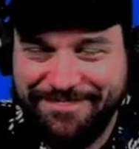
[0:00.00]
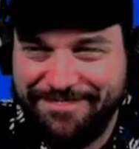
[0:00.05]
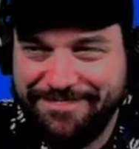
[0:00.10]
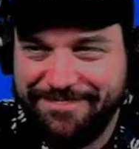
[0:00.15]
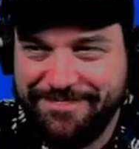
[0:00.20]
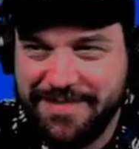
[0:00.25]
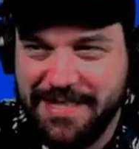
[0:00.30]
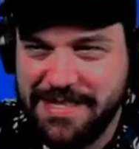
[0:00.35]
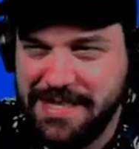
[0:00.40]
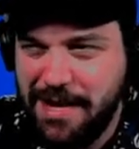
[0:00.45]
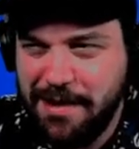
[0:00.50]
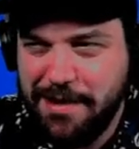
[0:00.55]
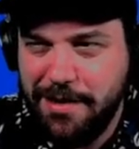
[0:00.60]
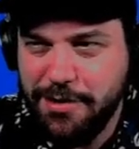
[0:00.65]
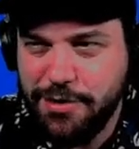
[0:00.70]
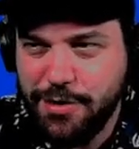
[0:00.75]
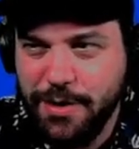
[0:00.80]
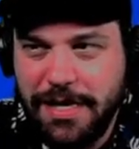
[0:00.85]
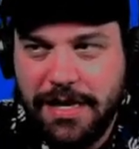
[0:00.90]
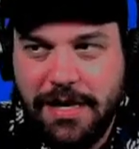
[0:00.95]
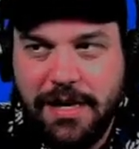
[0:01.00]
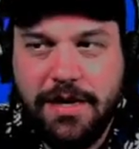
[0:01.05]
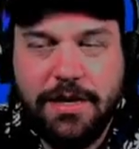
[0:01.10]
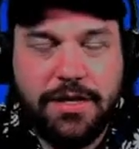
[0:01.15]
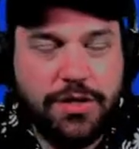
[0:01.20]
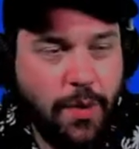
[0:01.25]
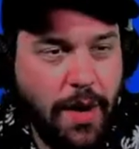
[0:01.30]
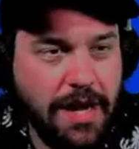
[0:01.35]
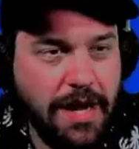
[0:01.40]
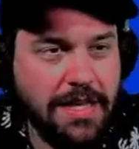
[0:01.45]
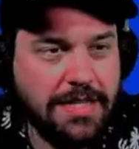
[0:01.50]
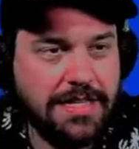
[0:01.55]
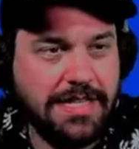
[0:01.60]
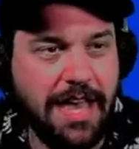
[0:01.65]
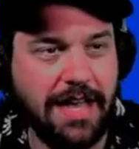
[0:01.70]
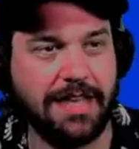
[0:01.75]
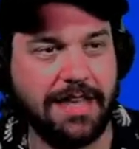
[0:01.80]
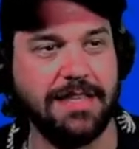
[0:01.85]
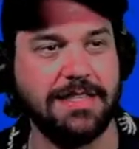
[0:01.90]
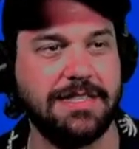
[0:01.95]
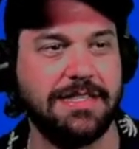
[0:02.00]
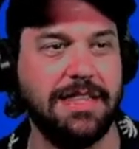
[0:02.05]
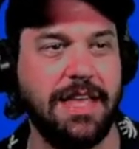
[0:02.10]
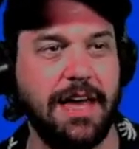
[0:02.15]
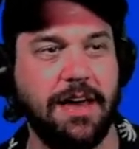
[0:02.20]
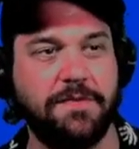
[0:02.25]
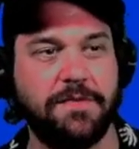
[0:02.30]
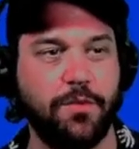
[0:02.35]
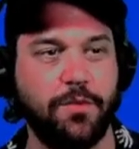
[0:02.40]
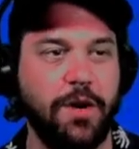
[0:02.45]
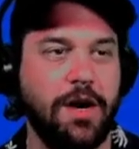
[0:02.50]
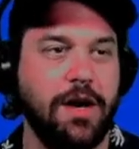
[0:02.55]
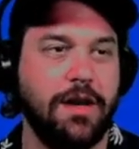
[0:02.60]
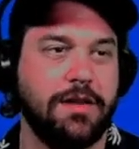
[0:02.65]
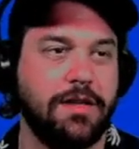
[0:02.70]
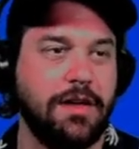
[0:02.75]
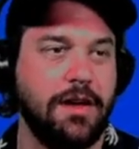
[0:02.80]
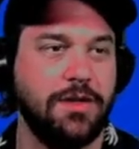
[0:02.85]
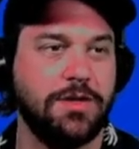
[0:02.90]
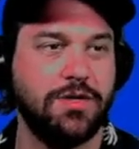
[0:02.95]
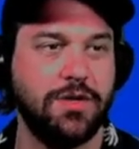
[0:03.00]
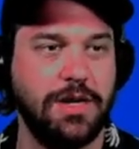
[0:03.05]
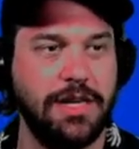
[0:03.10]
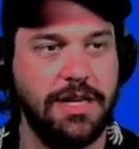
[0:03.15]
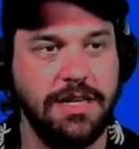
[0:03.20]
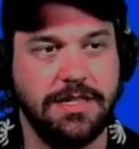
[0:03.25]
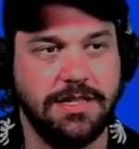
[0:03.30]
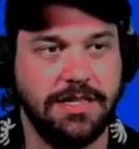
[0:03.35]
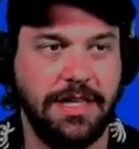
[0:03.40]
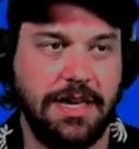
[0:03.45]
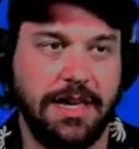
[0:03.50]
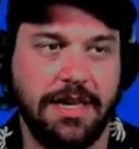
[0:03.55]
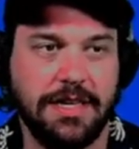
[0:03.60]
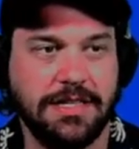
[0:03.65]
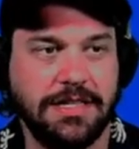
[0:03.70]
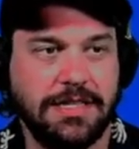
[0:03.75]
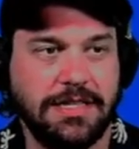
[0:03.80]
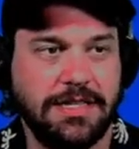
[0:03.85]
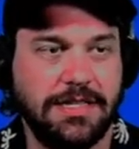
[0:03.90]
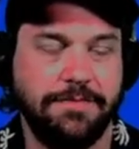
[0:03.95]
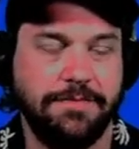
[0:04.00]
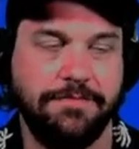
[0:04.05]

Is that a country? 20 seconds left. What country is this?